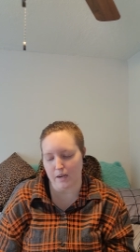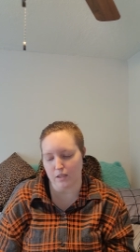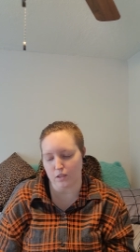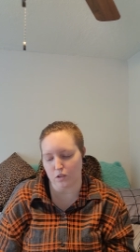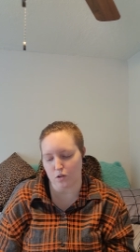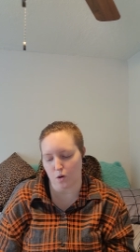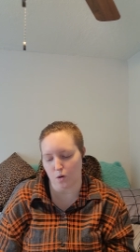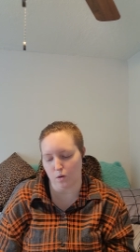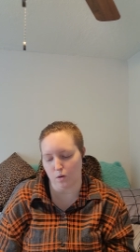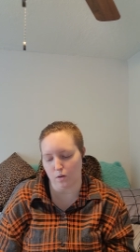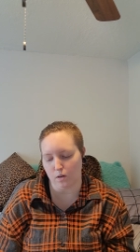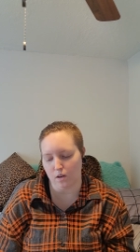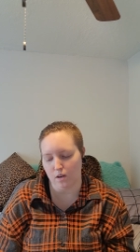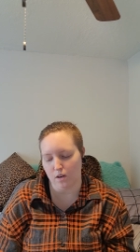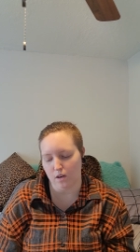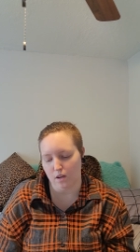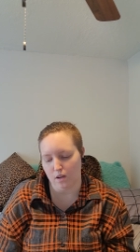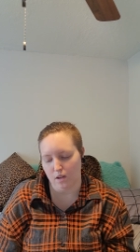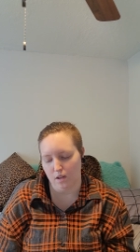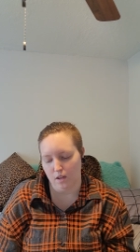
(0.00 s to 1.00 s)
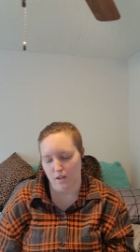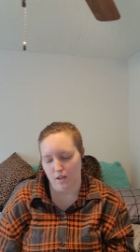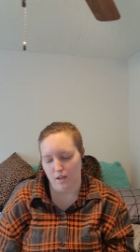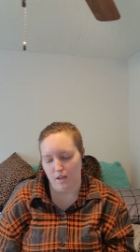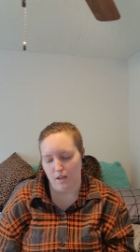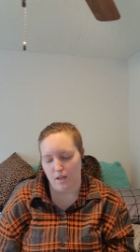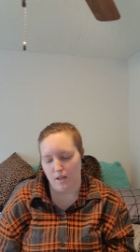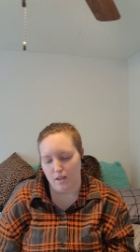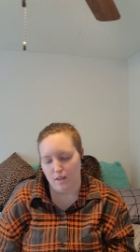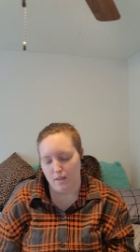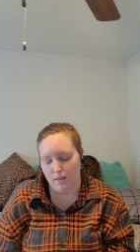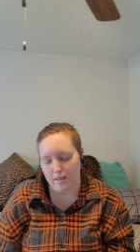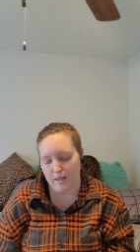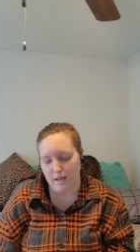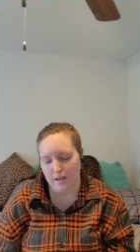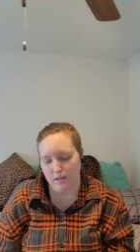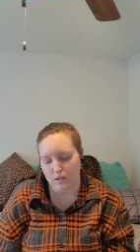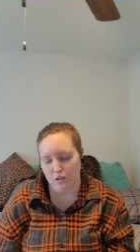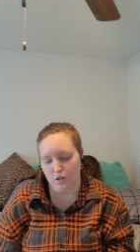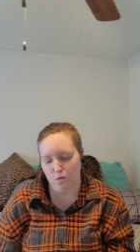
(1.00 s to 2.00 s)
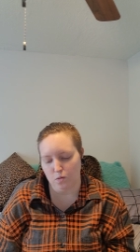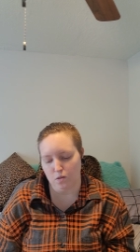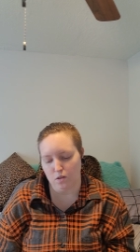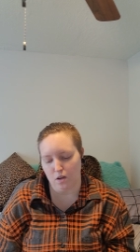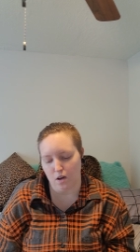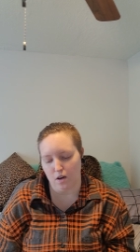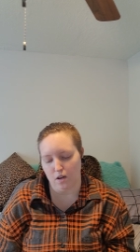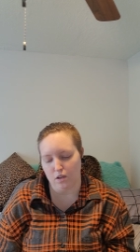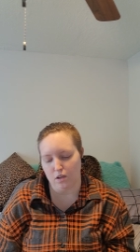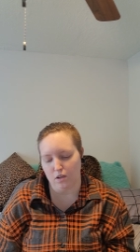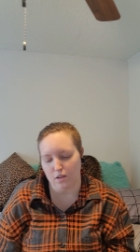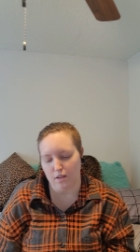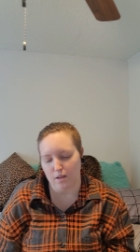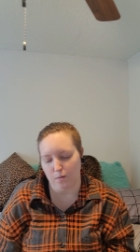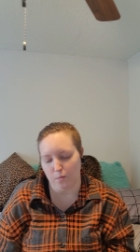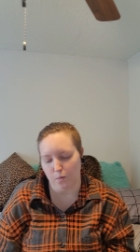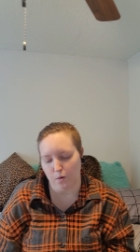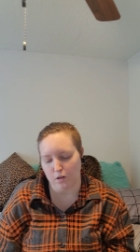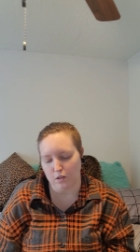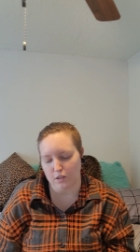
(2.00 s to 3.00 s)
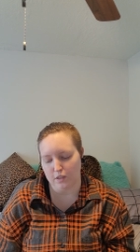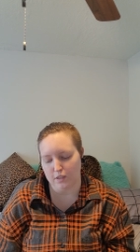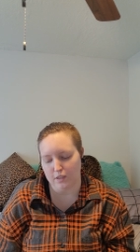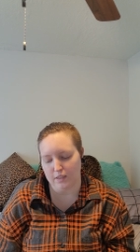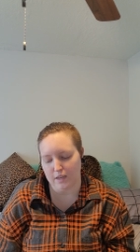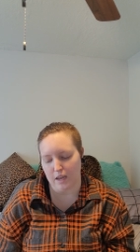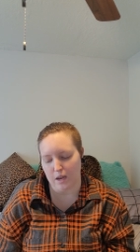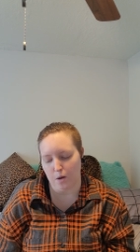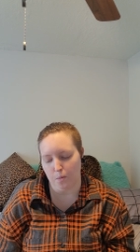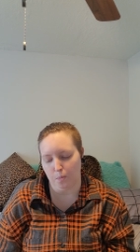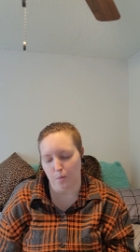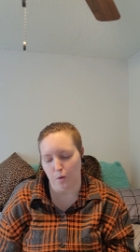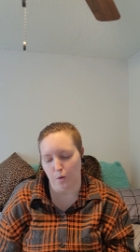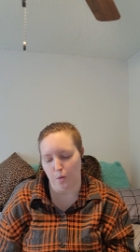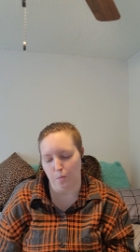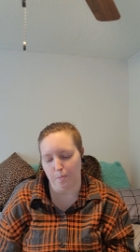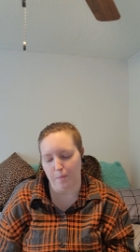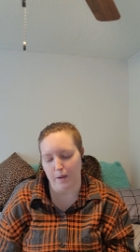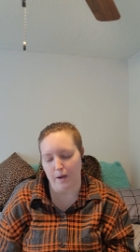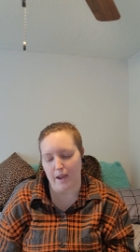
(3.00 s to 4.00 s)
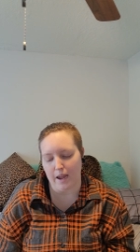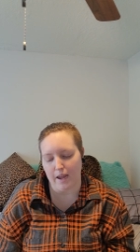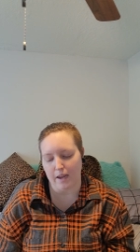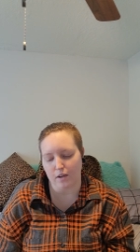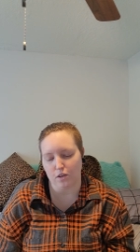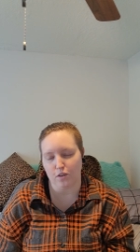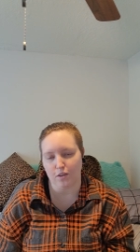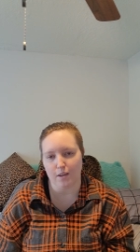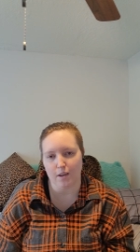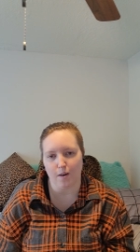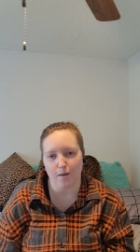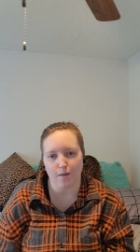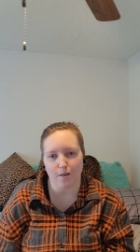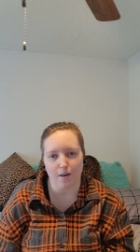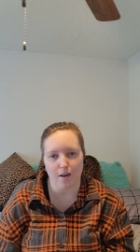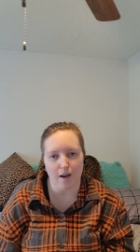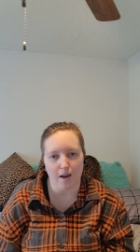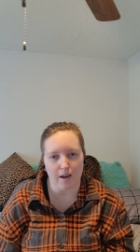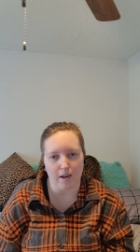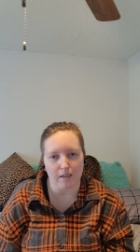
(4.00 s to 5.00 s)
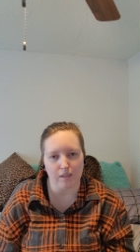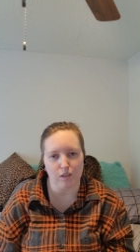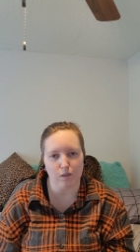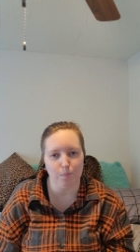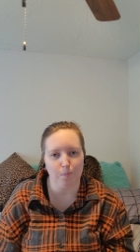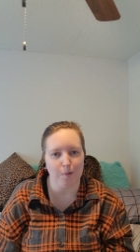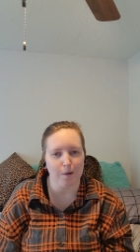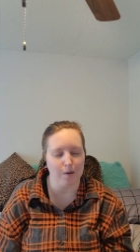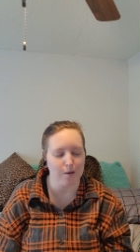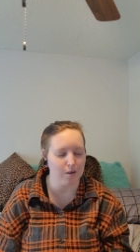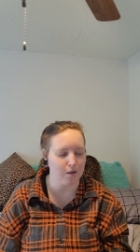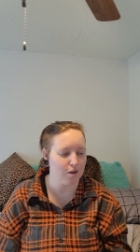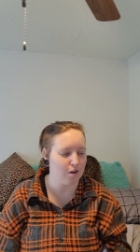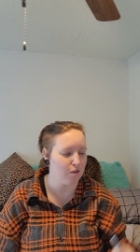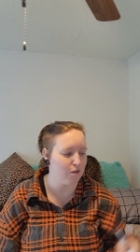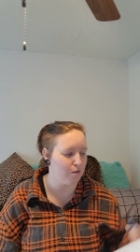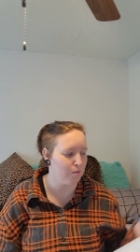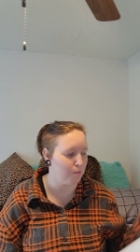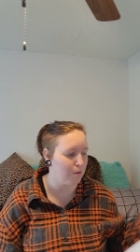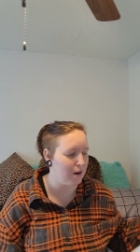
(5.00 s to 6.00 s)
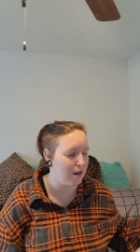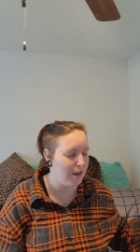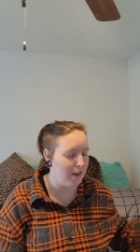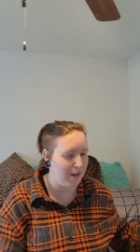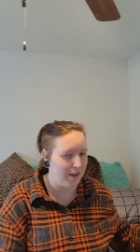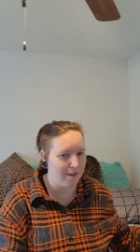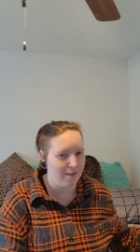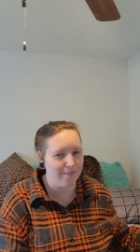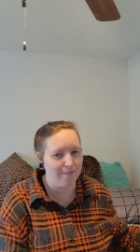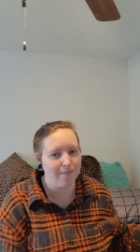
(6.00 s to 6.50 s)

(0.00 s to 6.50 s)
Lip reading: It's called Things You Thought That Were Sustainable But Actually Are Not, Part 3.